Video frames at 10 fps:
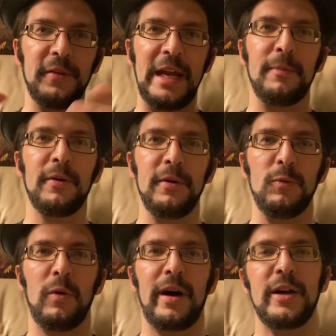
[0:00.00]
neighborhood
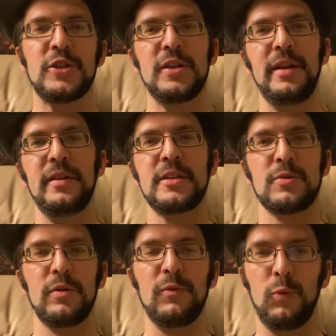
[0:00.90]
watch in this sort of